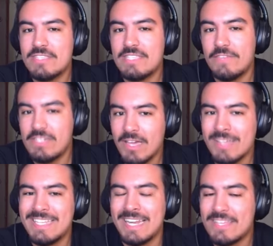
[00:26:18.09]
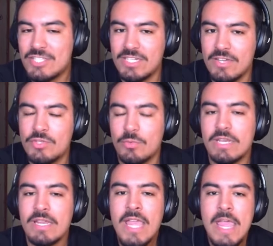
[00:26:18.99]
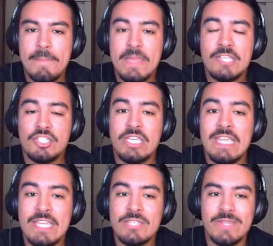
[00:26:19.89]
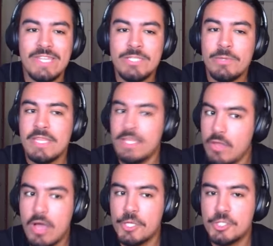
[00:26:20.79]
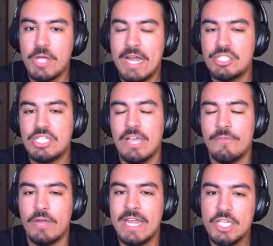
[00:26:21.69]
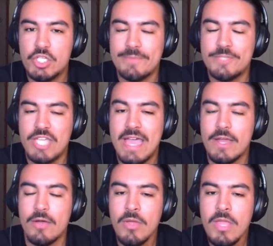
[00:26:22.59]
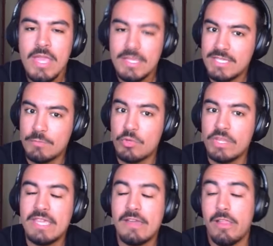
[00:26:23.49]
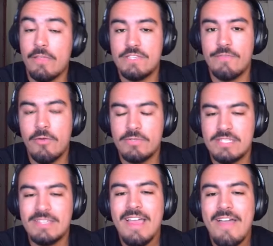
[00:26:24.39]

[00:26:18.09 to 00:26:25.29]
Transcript: Because if he does, then I think she does win, because she is really doing the Lalo strategy of running in Trump's shadow to really get all of his votes.